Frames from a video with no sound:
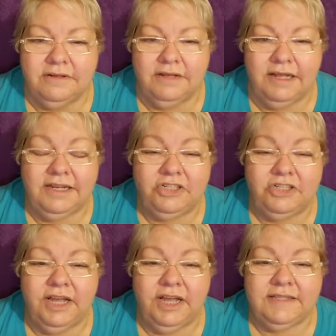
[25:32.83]
Unless you
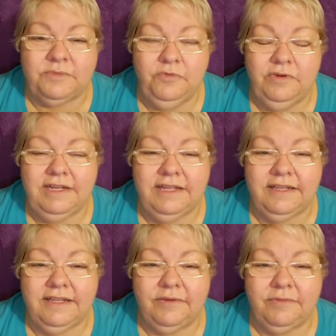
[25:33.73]
got some
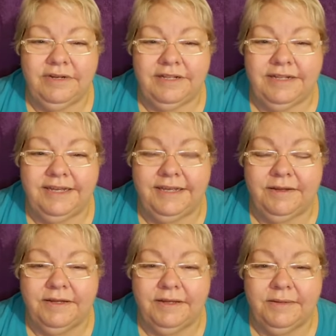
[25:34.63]
really, really
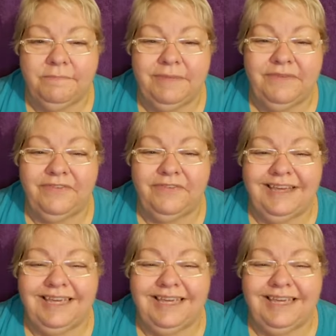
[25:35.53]
beefy